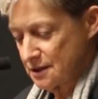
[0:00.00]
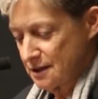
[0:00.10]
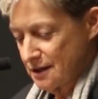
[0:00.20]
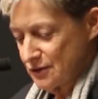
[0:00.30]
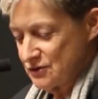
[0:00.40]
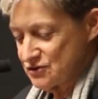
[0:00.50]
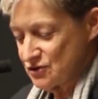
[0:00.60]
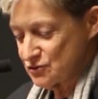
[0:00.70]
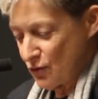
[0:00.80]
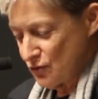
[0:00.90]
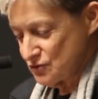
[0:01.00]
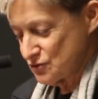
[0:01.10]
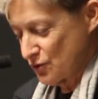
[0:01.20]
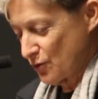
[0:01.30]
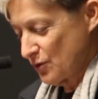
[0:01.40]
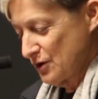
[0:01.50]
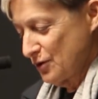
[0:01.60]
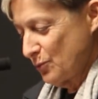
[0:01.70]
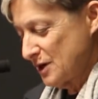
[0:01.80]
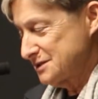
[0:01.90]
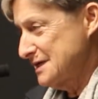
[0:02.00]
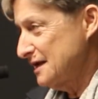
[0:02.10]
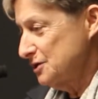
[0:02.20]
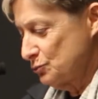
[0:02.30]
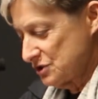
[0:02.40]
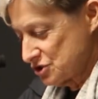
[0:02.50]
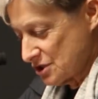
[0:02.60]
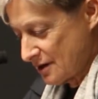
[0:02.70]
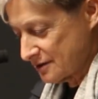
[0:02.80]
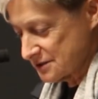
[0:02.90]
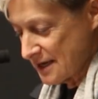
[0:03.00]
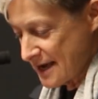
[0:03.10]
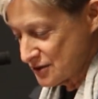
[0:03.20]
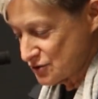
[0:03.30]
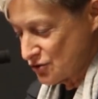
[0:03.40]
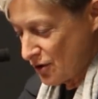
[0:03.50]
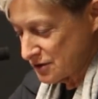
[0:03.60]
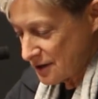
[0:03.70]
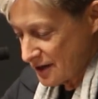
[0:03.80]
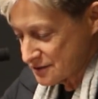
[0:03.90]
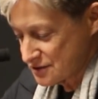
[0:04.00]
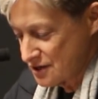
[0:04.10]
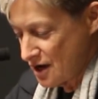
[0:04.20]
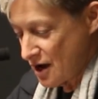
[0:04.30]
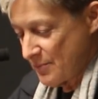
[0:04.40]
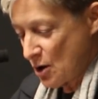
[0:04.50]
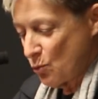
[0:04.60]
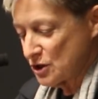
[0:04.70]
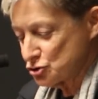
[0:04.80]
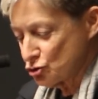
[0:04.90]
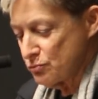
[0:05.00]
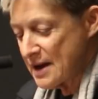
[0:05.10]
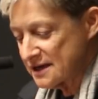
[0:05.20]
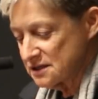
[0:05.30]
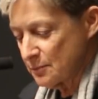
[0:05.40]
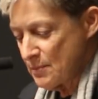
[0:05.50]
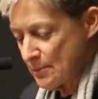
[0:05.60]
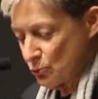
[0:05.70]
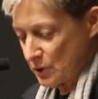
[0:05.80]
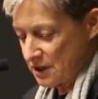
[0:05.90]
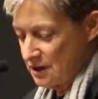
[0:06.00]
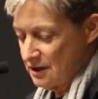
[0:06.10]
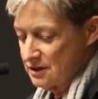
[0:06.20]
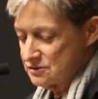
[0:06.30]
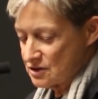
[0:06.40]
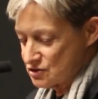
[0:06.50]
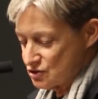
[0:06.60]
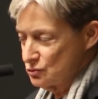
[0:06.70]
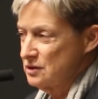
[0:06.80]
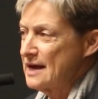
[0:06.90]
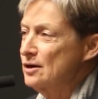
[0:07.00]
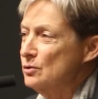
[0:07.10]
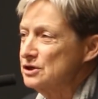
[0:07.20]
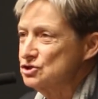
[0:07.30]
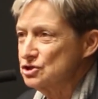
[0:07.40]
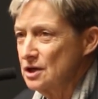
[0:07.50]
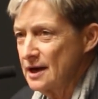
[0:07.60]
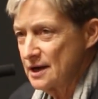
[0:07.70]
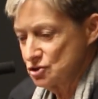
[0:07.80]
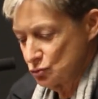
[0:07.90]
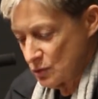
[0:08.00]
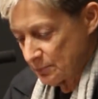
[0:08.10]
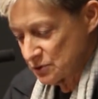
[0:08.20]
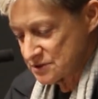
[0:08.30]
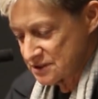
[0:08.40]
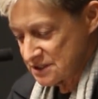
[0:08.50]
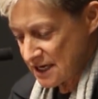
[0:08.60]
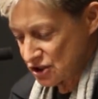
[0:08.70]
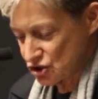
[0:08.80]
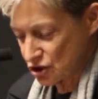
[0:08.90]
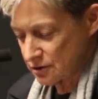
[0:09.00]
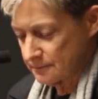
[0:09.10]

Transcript: This is also what Nelly Richard has taught us about what traumatic memory does to language and to representation.